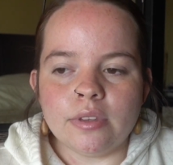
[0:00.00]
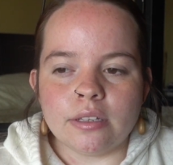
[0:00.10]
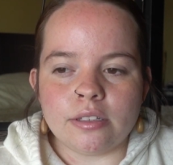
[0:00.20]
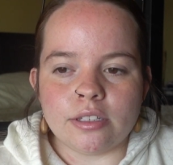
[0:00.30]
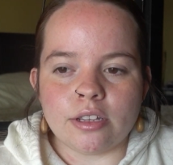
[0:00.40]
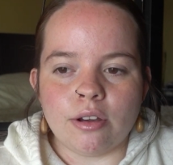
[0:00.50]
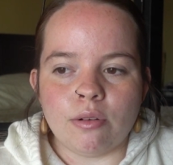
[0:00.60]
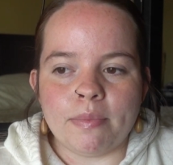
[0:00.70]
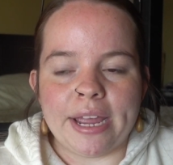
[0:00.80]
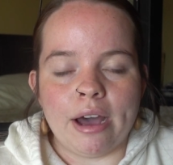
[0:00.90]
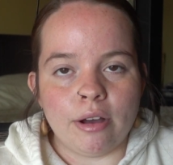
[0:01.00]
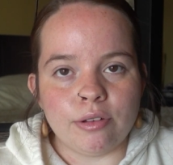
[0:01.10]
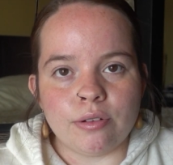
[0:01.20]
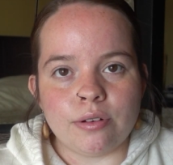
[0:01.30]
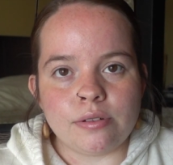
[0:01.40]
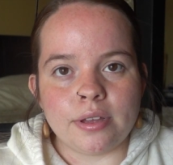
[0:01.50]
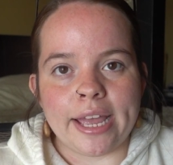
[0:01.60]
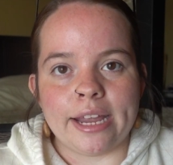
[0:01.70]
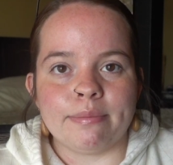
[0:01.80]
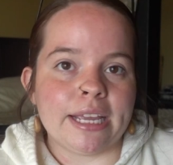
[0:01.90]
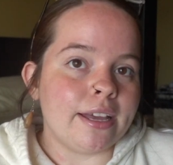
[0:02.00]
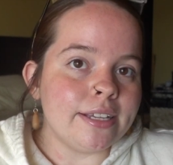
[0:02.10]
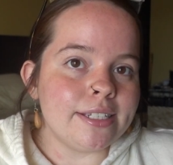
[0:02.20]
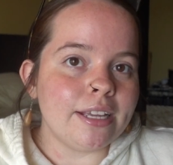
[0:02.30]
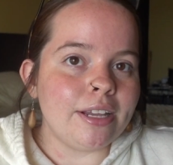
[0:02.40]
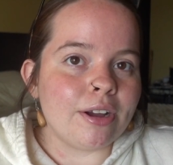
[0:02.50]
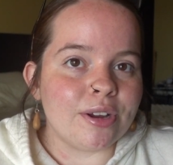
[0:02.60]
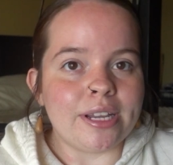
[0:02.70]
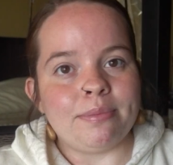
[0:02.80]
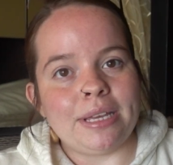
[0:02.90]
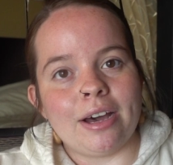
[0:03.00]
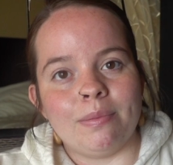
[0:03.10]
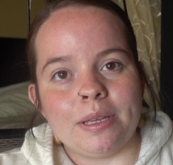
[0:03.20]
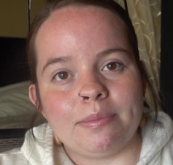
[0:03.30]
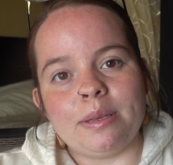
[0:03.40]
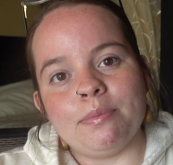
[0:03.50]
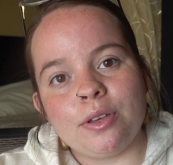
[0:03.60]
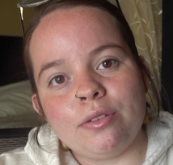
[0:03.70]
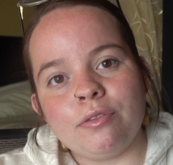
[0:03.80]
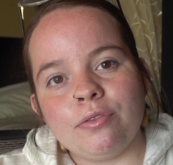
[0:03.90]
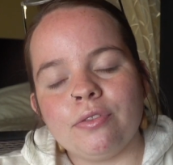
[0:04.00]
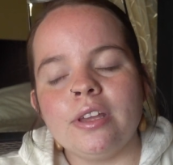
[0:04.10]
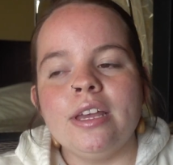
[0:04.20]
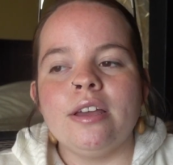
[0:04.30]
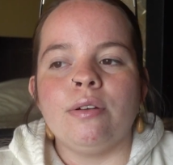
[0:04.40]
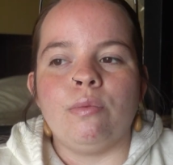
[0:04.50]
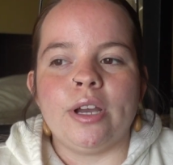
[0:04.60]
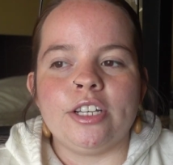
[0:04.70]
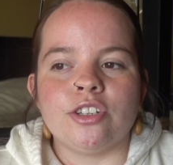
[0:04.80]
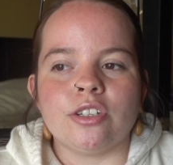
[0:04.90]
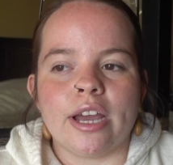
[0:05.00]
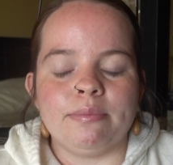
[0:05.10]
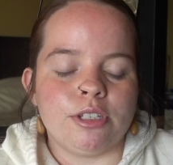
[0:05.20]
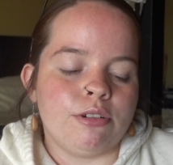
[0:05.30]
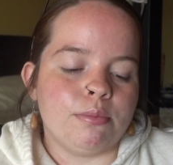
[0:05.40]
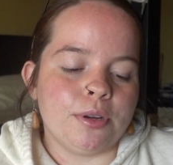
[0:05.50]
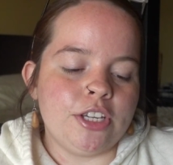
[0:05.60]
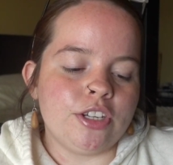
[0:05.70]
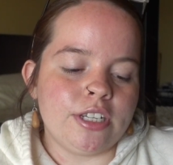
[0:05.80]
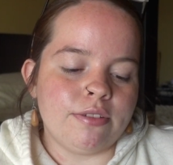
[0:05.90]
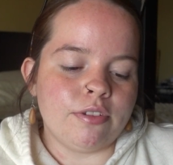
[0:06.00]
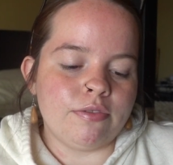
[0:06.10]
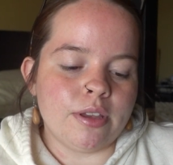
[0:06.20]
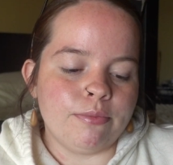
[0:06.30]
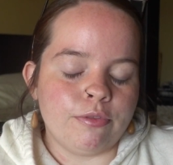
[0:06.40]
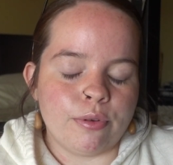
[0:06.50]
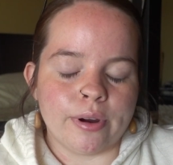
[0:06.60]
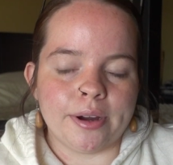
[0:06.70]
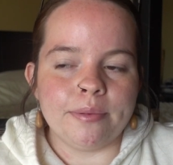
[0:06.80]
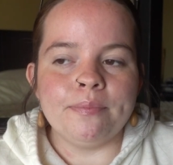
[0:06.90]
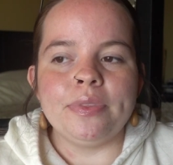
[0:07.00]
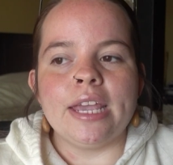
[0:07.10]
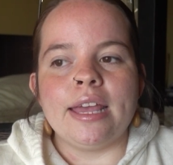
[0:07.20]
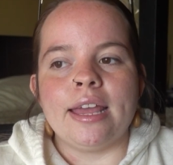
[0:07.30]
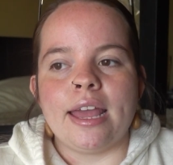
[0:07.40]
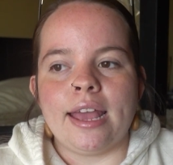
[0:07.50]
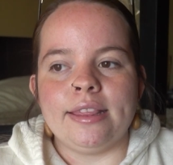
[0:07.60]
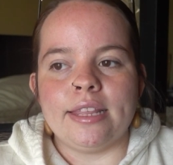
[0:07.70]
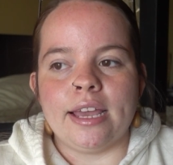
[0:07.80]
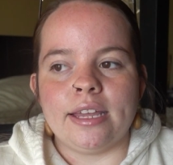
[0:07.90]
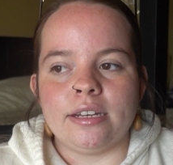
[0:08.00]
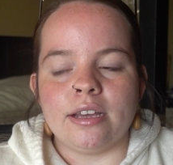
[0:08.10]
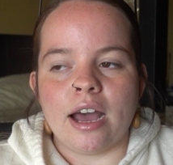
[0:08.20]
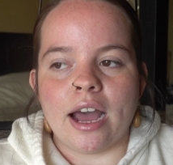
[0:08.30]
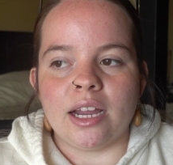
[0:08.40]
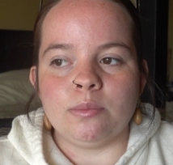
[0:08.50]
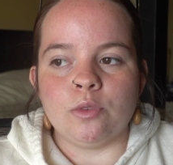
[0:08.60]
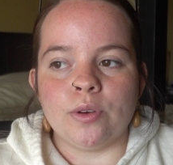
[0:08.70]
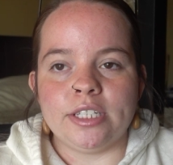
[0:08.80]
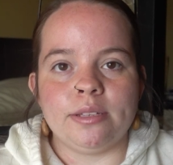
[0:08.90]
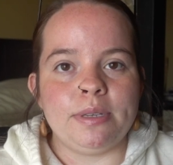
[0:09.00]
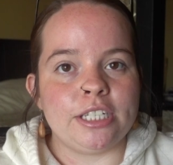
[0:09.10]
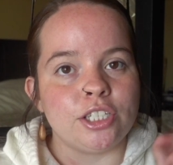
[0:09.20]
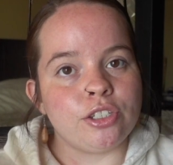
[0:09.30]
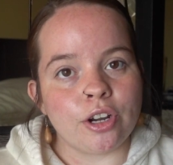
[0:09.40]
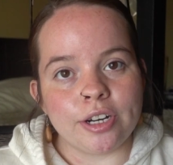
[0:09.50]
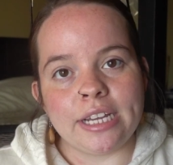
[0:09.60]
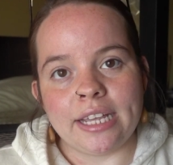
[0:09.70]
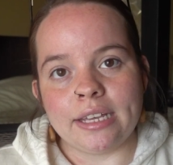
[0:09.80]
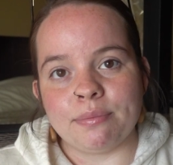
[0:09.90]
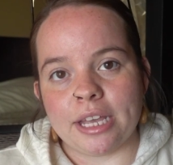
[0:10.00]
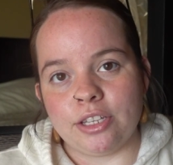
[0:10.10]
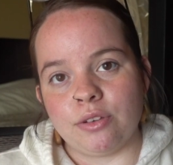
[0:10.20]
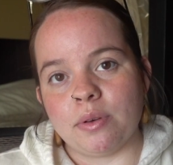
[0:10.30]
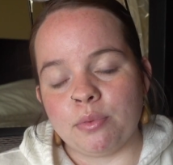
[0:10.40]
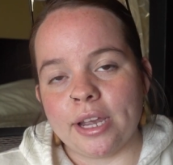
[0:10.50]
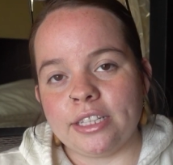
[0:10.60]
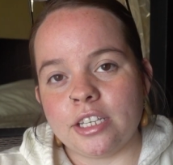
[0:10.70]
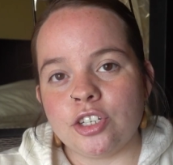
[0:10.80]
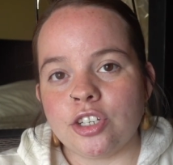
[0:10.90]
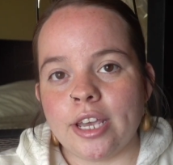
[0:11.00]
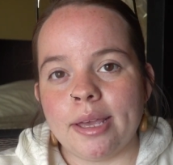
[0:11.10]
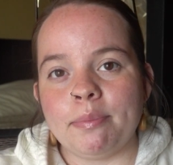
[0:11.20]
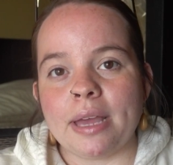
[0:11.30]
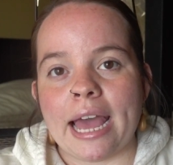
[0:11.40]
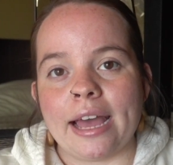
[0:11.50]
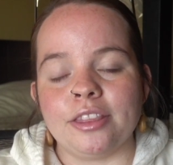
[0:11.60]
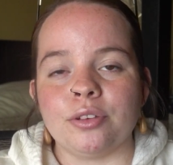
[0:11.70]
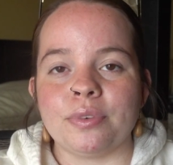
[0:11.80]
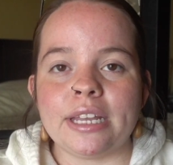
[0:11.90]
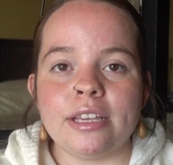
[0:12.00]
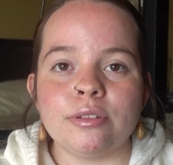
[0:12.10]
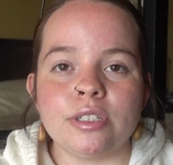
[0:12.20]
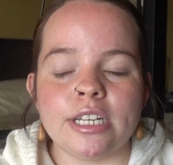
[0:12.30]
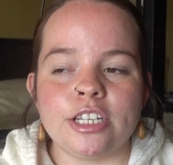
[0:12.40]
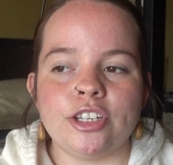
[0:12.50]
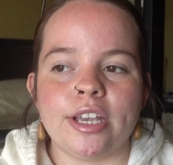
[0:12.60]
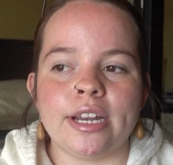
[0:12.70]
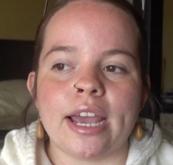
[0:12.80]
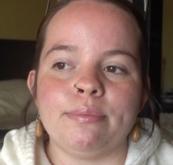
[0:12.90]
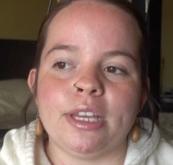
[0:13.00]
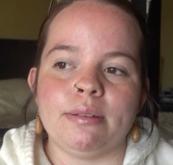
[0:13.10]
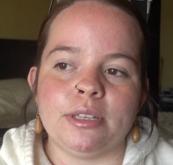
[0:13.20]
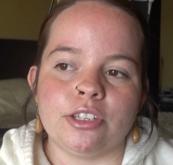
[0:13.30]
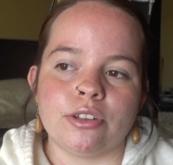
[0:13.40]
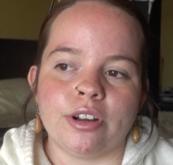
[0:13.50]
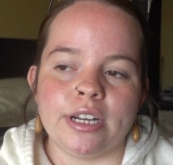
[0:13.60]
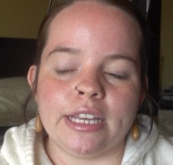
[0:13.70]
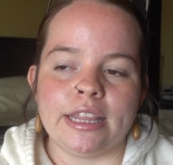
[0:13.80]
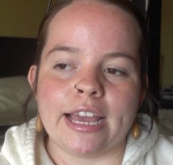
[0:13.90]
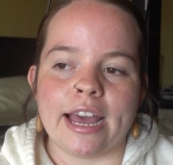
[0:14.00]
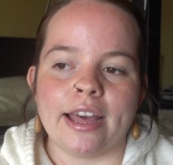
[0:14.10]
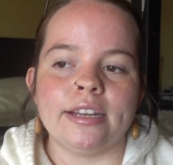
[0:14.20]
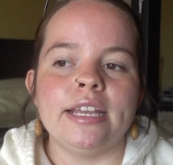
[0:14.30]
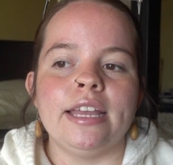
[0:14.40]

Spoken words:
So my uncle and my cousin are going to be helping me move, which I'm so appreciative of them for. And then I'm going to be starting my new apprenticeship at the radio station. I'm going to be starting that